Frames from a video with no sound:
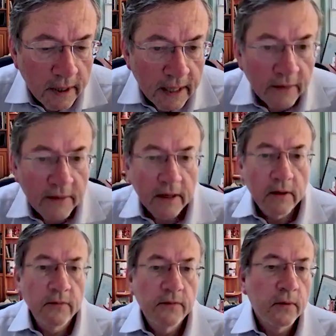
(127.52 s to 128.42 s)
you. Well, again,
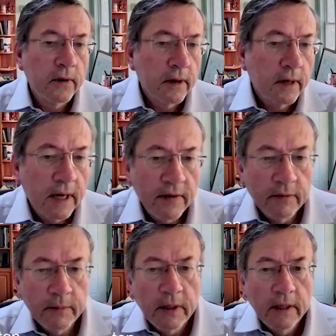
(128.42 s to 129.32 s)
thank you for
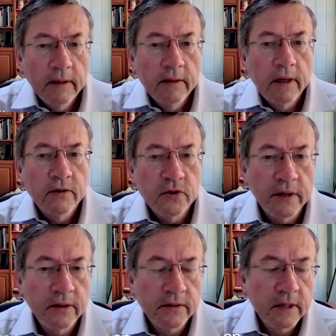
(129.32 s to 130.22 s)
having me
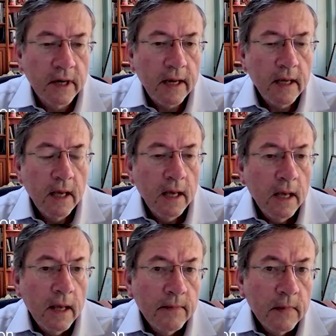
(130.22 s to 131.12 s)
join you today.
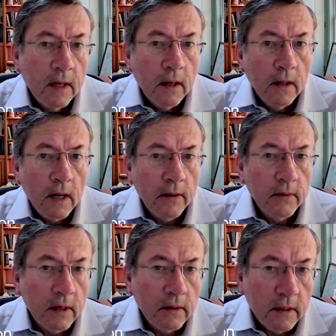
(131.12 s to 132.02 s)

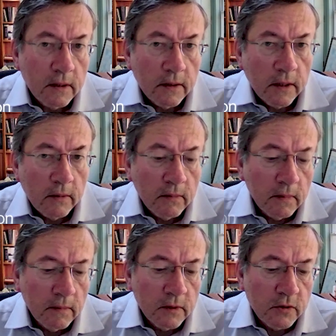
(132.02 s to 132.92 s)

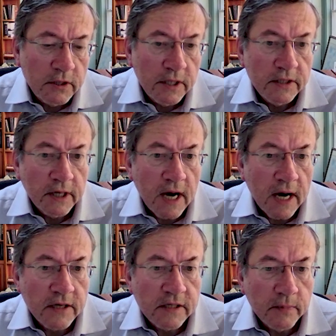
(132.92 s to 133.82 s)
The strategic
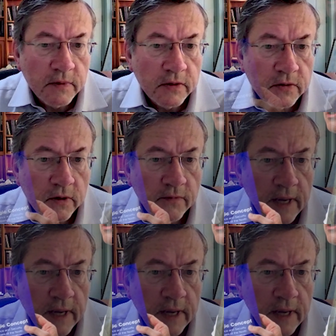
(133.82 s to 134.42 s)
concept is